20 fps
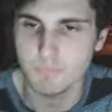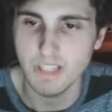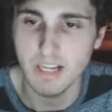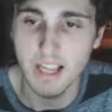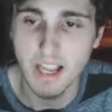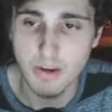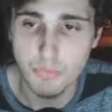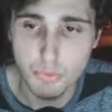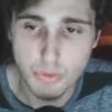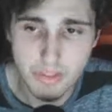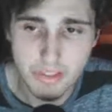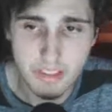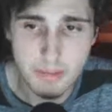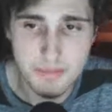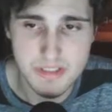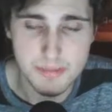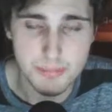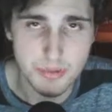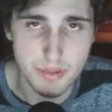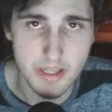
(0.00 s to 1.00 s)
I really like him
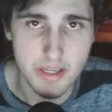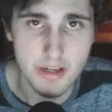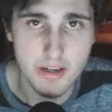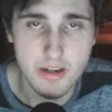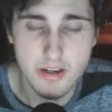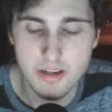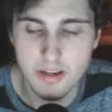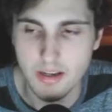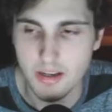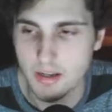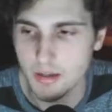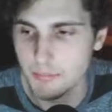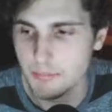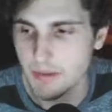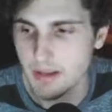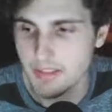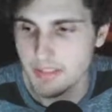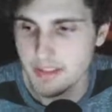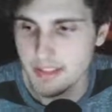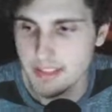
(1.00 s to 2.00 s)
as a player.
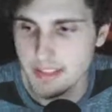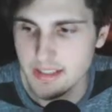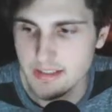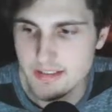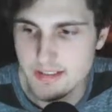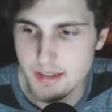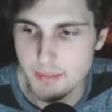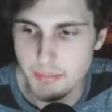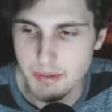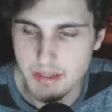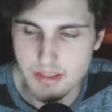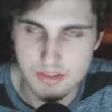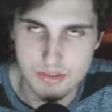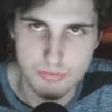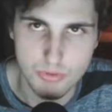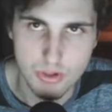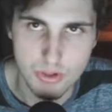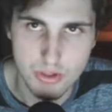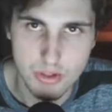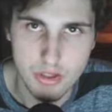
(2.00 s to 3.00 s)
I think he's a patient
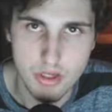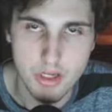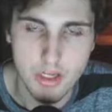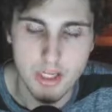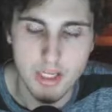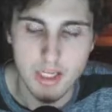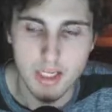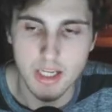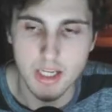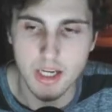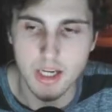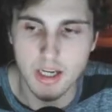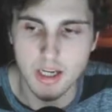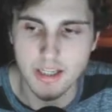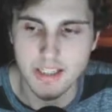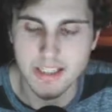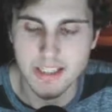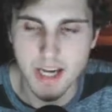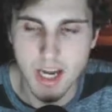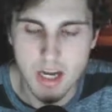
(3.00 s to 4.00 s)
runner.
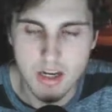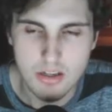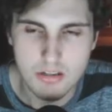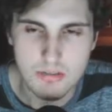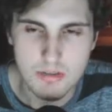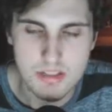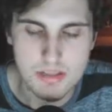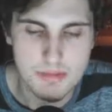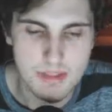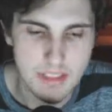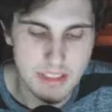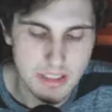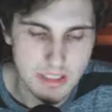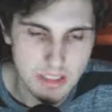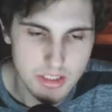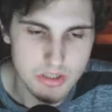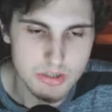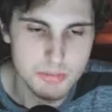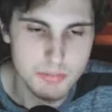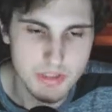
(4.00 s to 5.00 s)
He kind of reminds me a
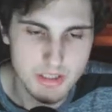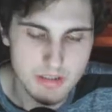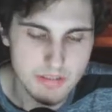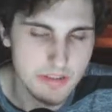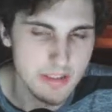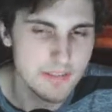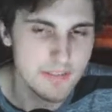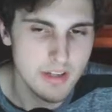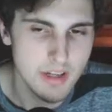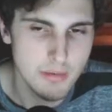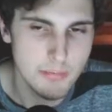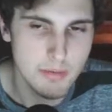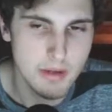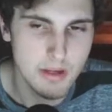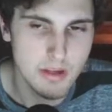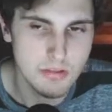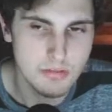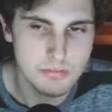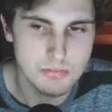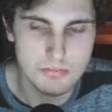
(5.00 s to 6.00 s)
little bit of Le'Veon
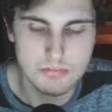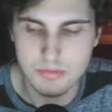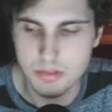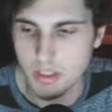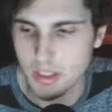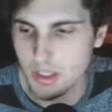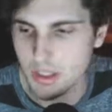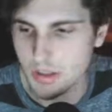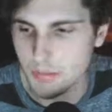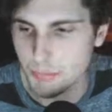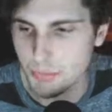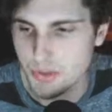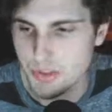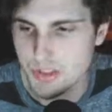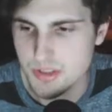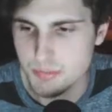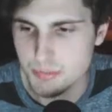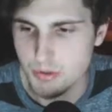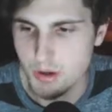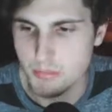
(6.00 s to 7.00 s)
Bell, which
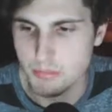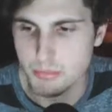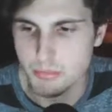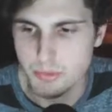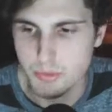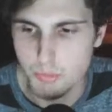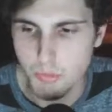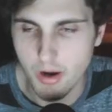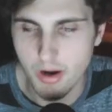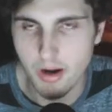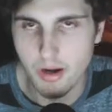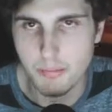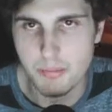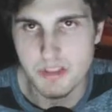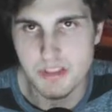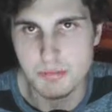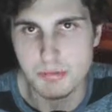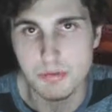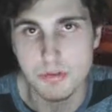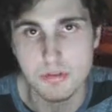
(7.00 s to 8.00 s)
is probably why
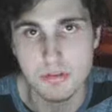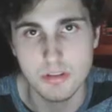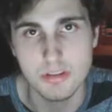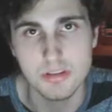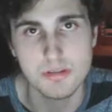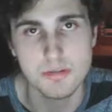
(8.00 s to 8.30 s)
Pittsburgh took